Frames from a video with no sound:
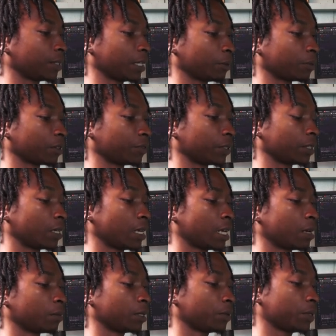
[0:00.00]
profit.
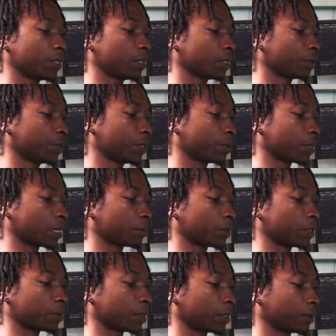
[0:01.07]
But let me see what
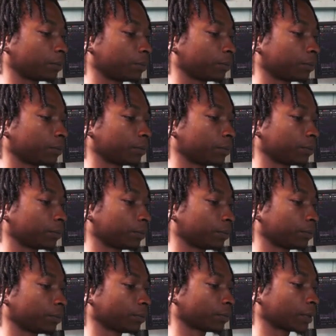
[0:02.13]
happens, man.
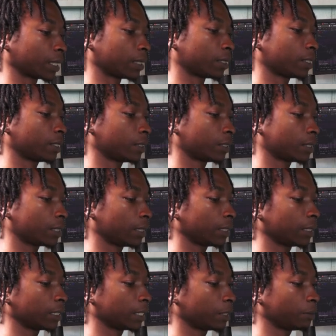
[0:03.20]
Just a
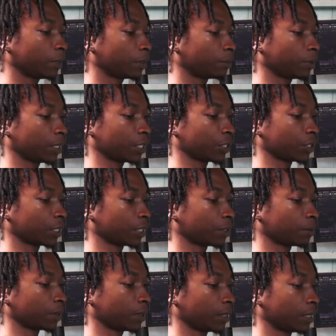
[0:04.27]
little bit patience,
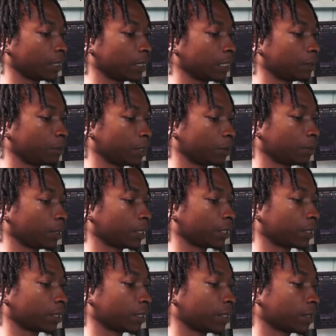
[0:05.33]
man. A little bit patience.